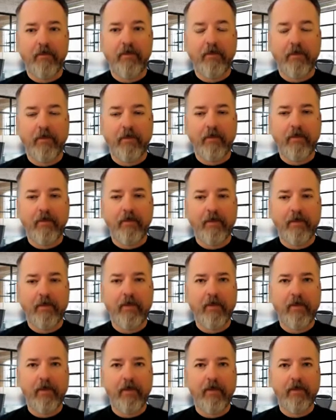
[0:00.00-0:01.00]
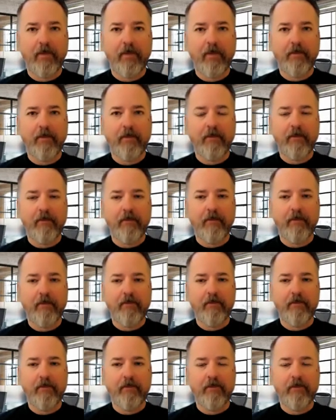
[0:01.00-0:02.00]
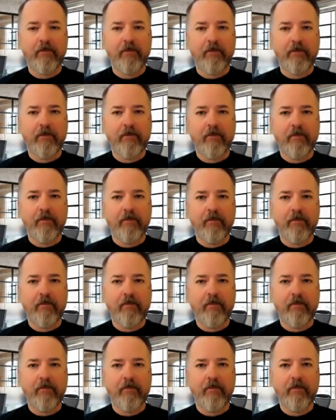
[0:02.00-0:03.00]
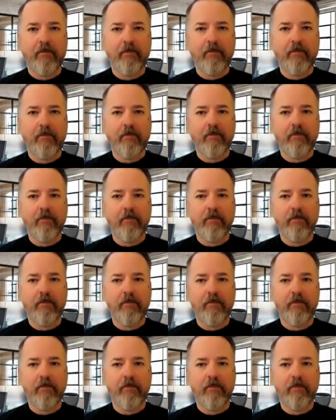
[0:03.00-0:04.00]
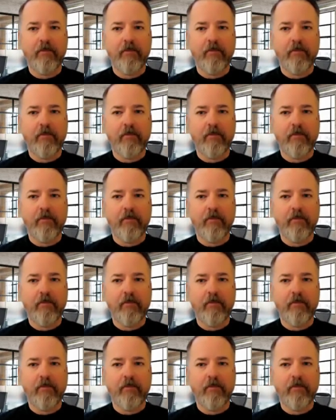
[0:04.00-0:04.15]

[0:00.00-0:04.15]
[no speech]